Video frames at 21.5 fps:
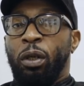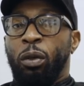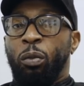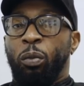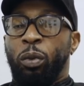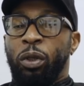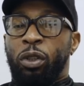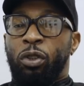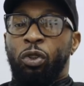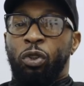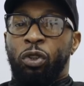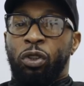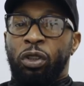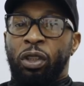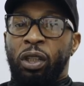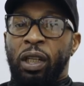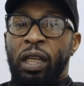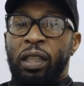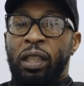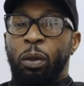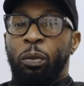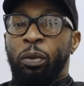we're just
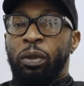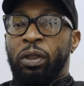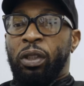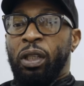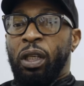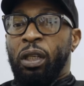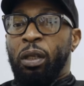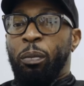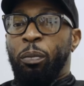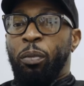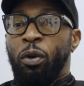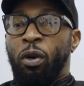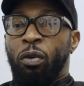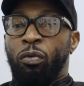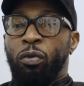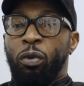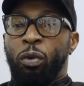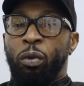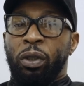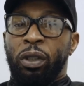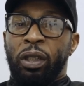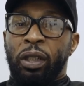glad that we can get the ball
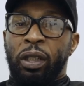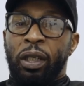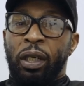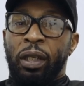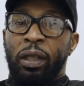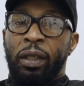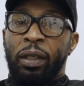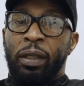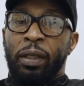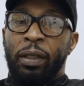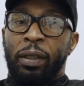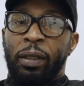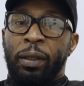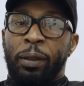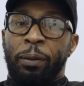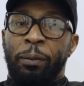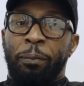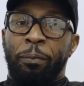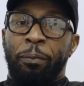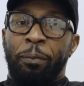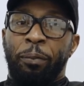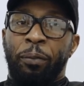rolling again,
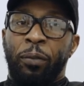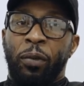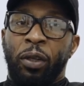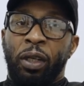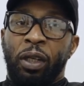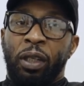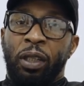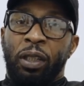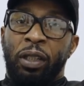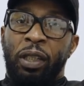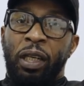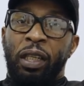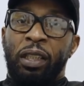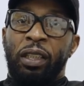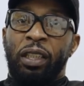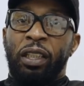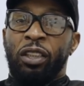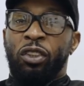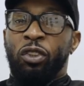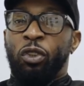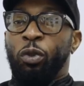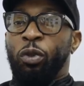getting
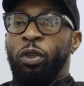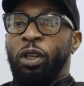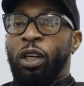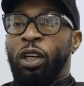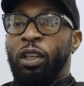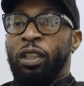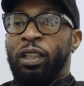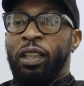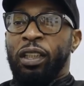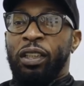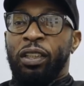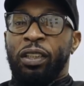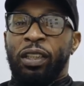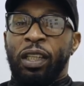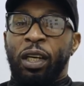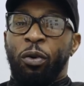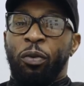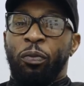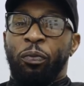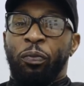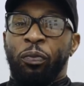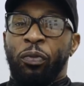these new lot of kids
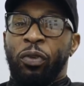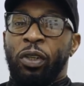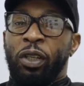out.